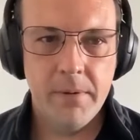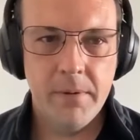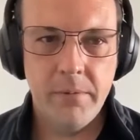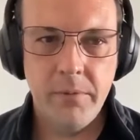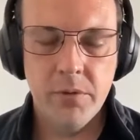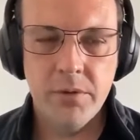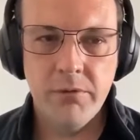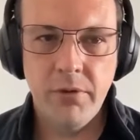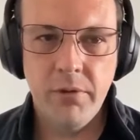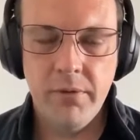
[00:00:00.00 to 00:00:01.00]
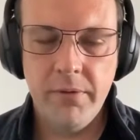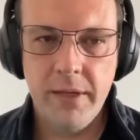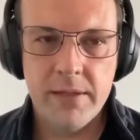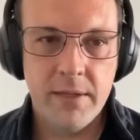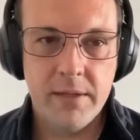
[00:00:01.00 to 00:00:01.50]
use of
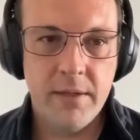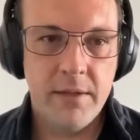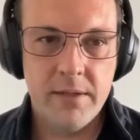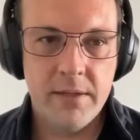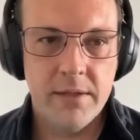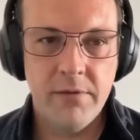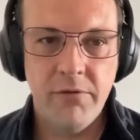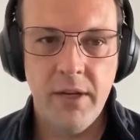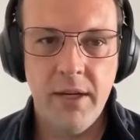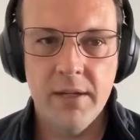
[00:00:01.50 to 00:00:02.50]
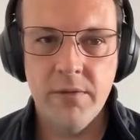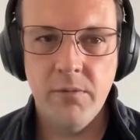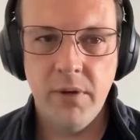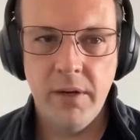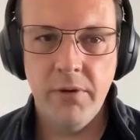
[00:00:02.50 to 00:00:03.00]
things like statistics and finance and
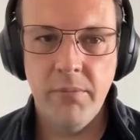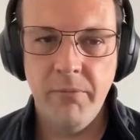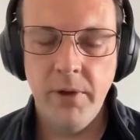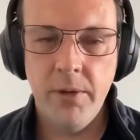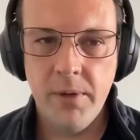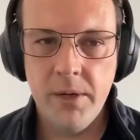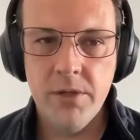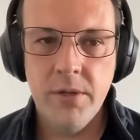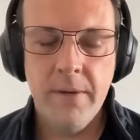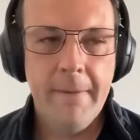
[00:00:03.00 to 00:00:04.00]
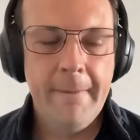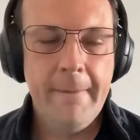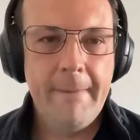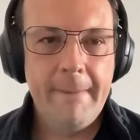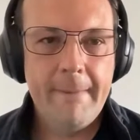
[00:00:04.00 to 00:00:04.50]
whatever, valuation.
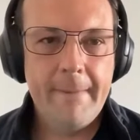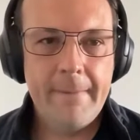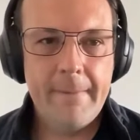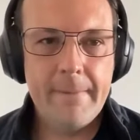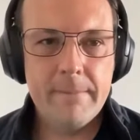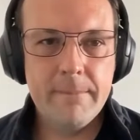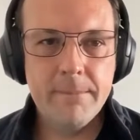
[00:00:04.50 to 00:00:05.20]
And